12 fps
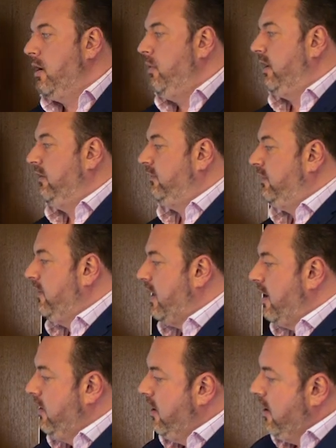And we can see
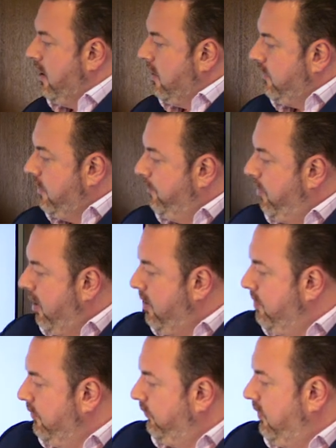that. The
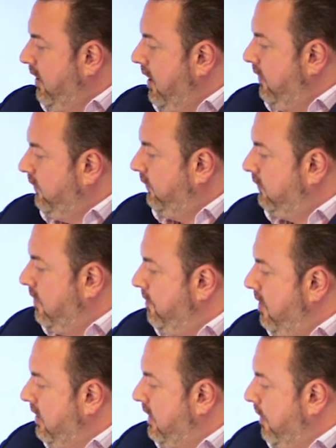bottom was here. This is
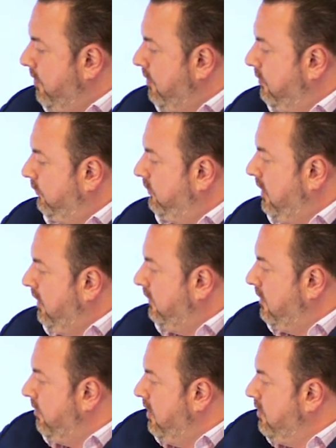combined capital cities
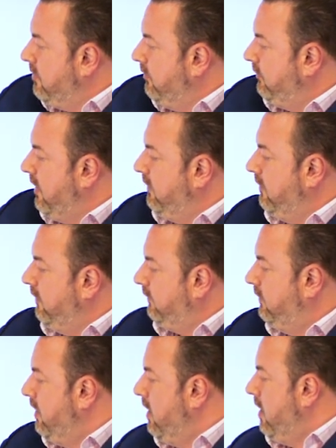and regional
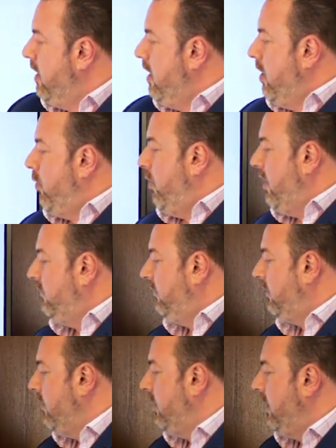centres. Rents
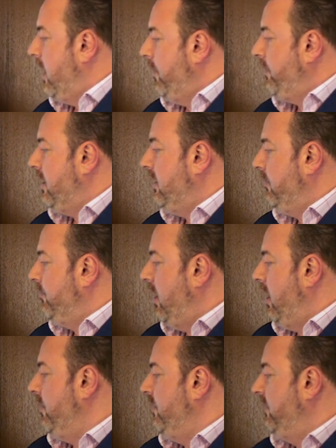are going up. And in
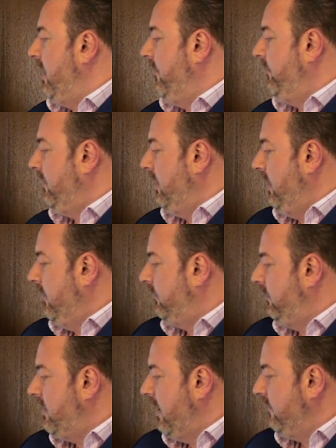Melbourne, definitely,
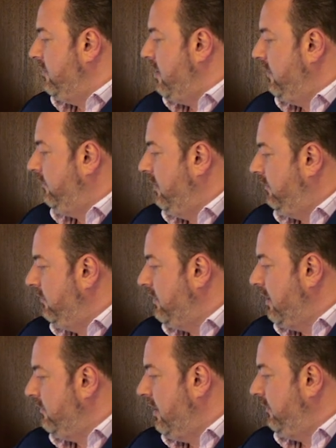2019,
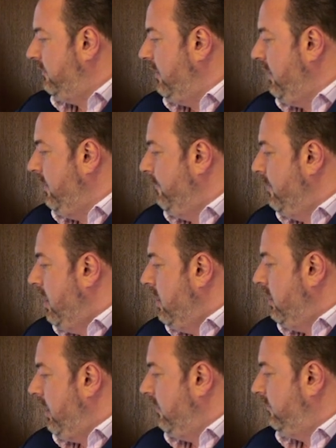2018,
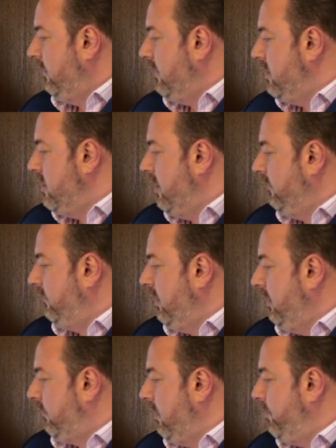you can see that
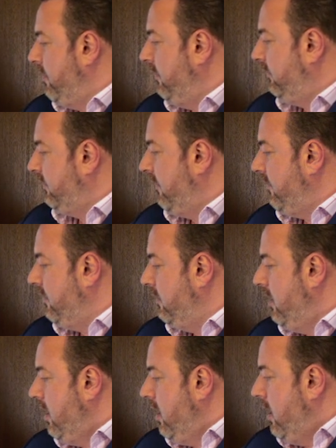19, 3.7,